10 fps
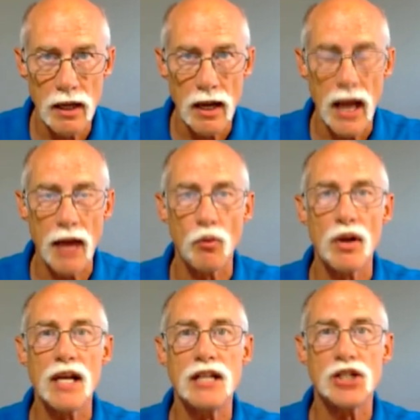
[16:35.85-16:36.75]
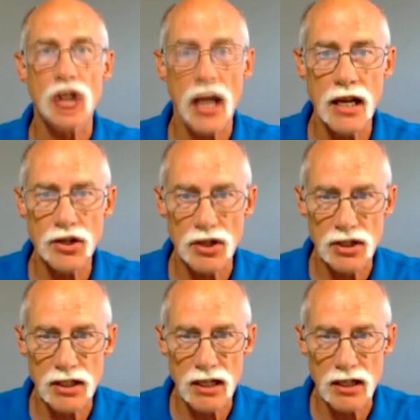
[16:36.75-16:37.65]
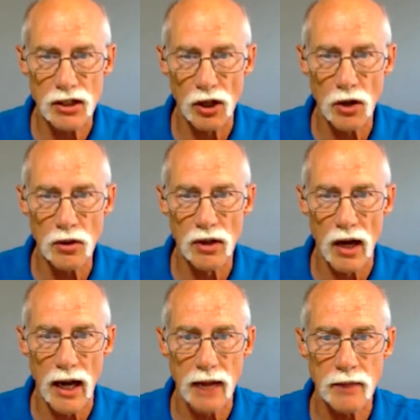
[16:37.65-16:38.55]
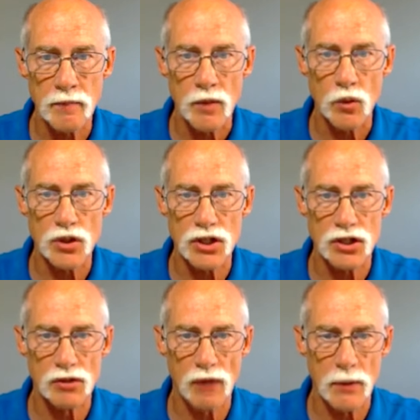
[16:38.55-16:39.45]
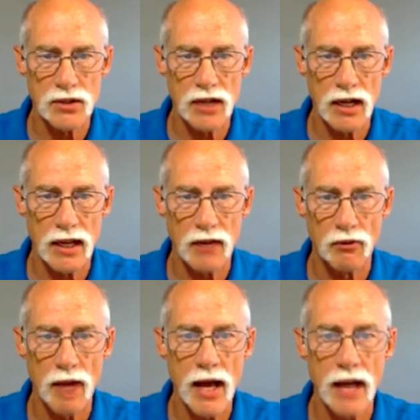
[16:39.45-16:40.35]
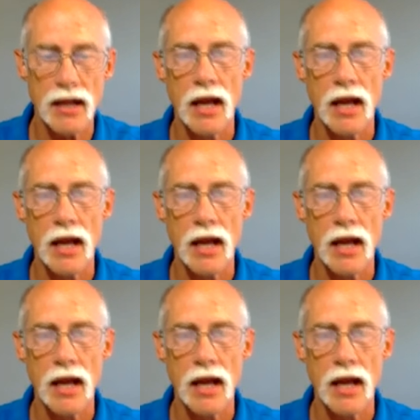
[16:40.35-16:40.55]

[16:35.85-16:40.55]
And when it changes, this load line, which is represented in red,